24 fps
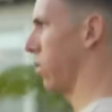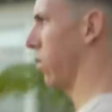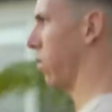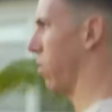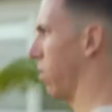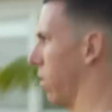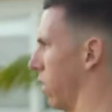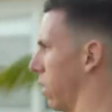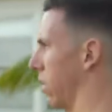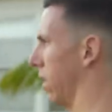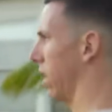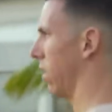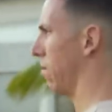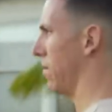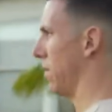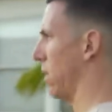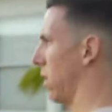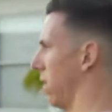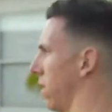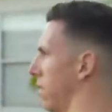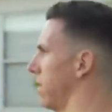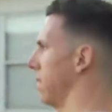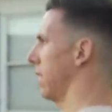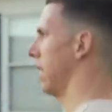Corona Del
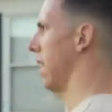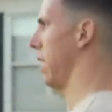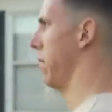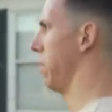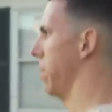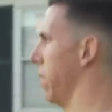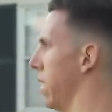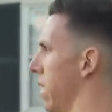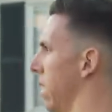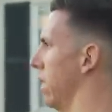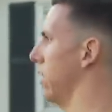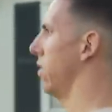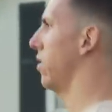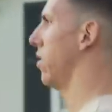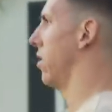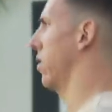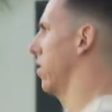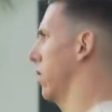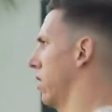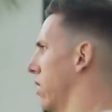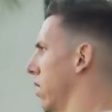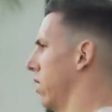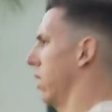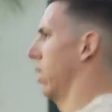Mar State
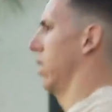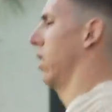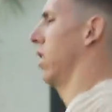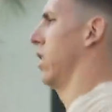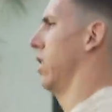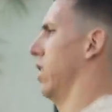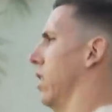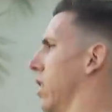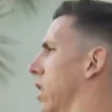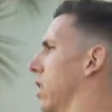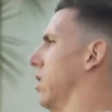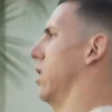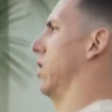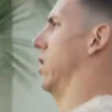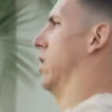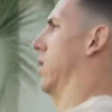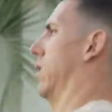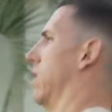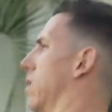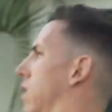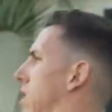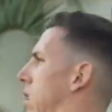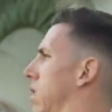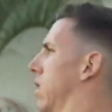Beach.
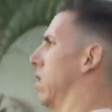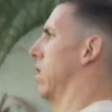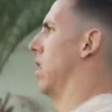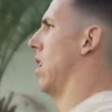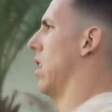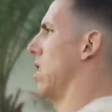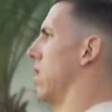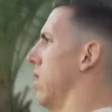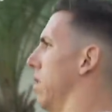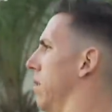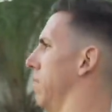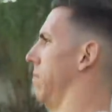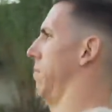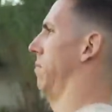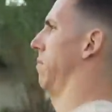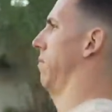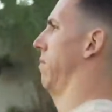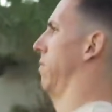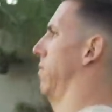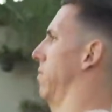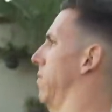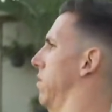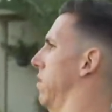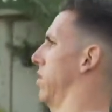
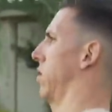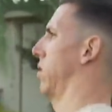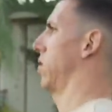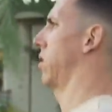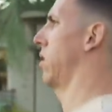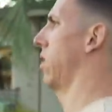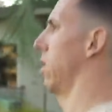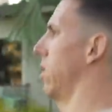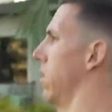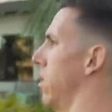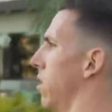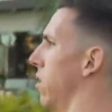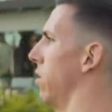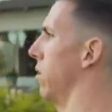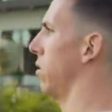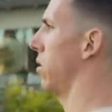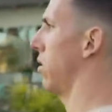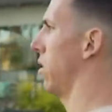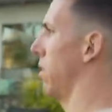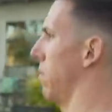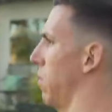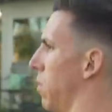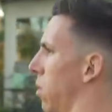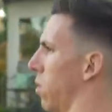Just gonna do
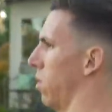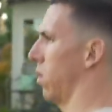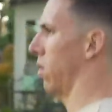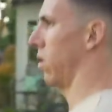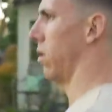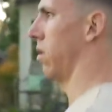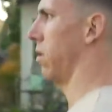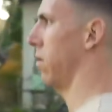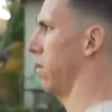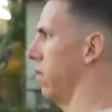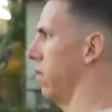some more